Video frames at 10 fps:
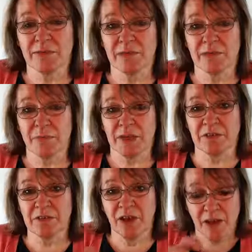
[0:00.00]
for a
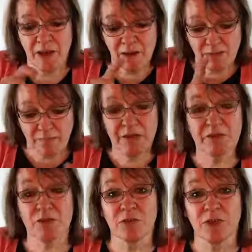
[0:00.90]
speech.
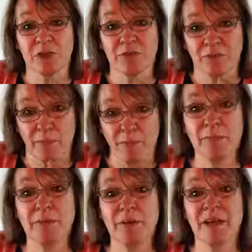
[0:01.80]
Make sure it's
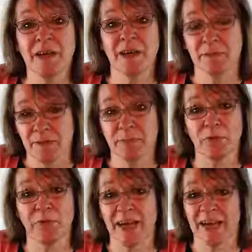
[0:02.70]
remembered and
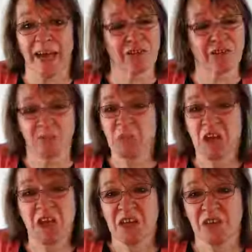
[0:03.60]
people take action.
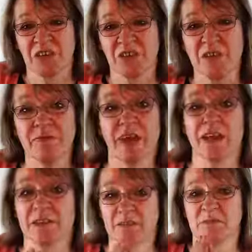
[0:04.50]
You achieve
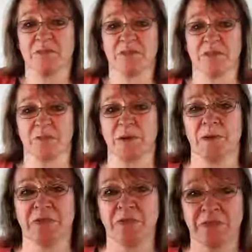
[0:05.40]
that, your
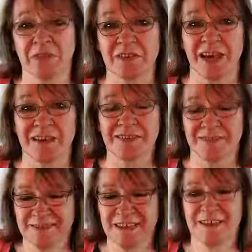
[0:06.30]
speech is a
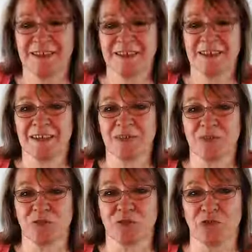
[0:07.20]
success.
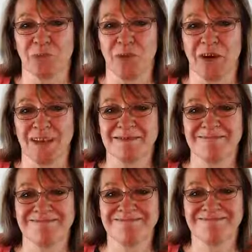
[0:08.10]
Talk to you tomorrow
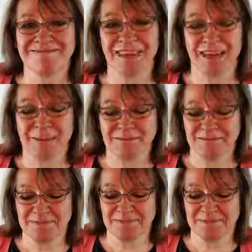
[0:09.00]
night. Take care.